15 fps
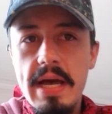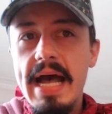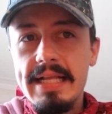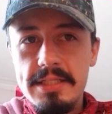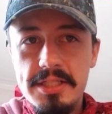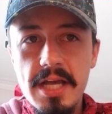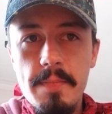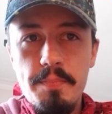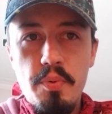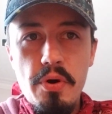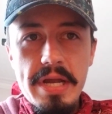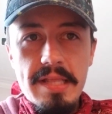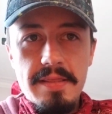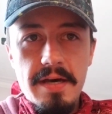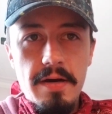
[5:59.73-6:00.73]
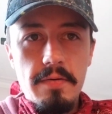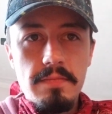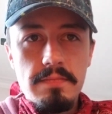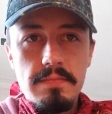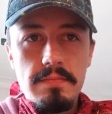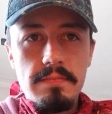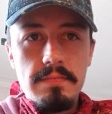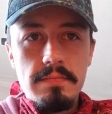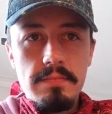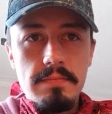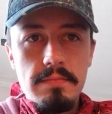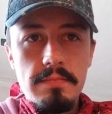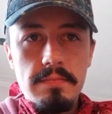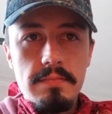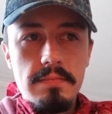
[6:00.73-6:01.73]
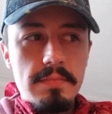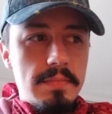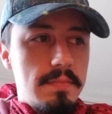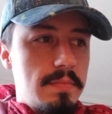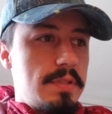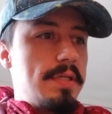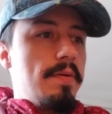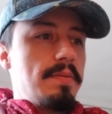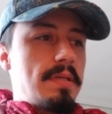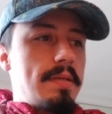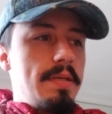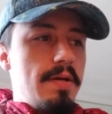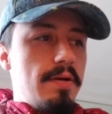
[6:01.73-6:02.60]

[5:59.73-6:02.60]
at some point, though. So, you